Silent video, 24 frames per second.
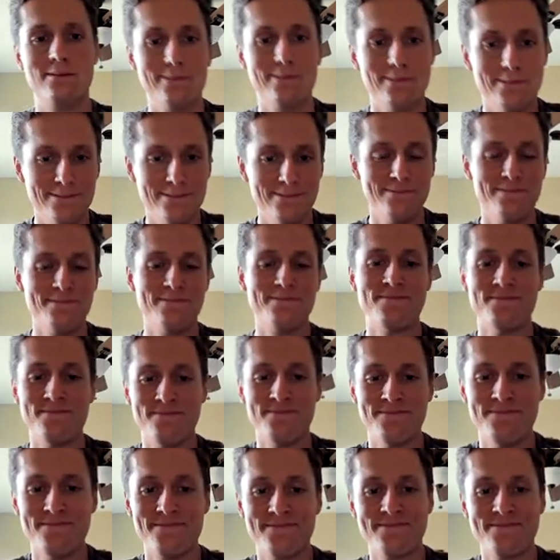
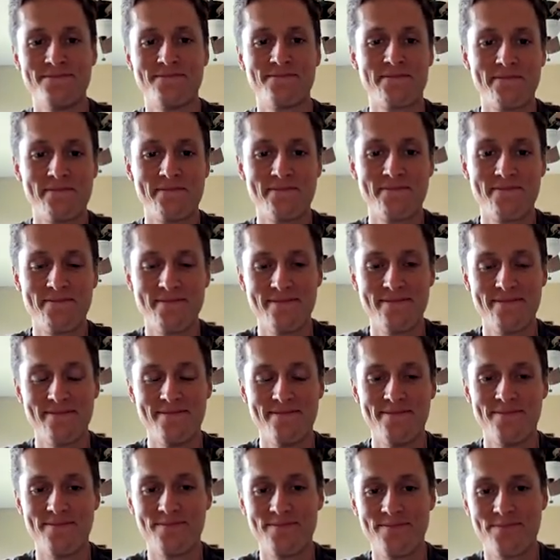
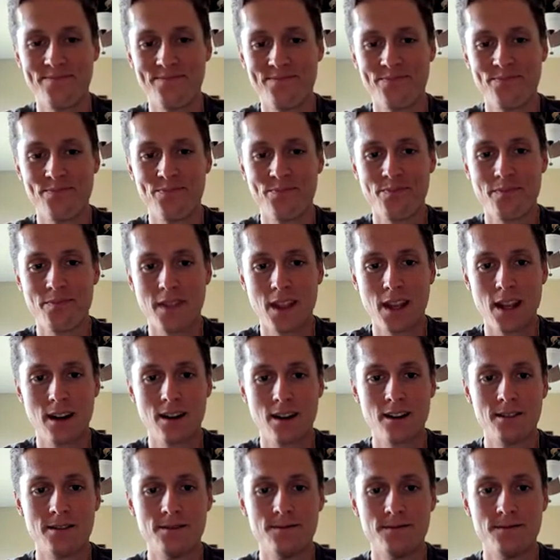
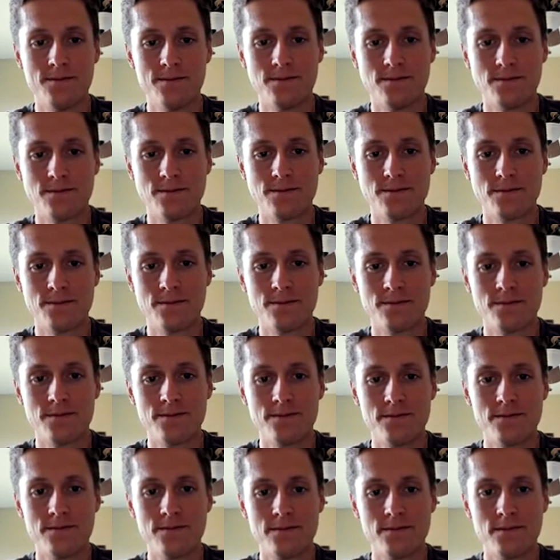
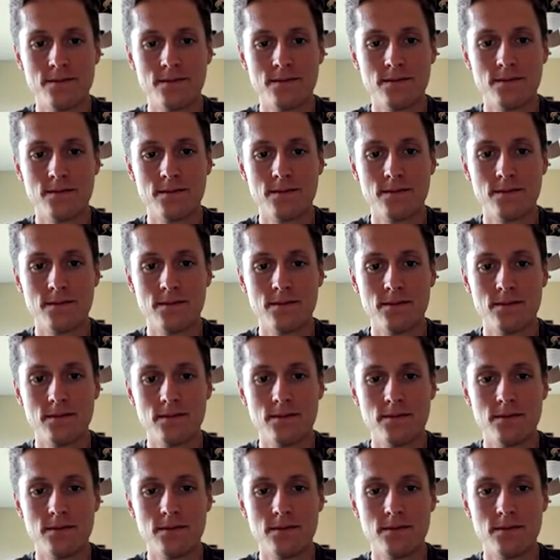No words are spoken by the person on screen.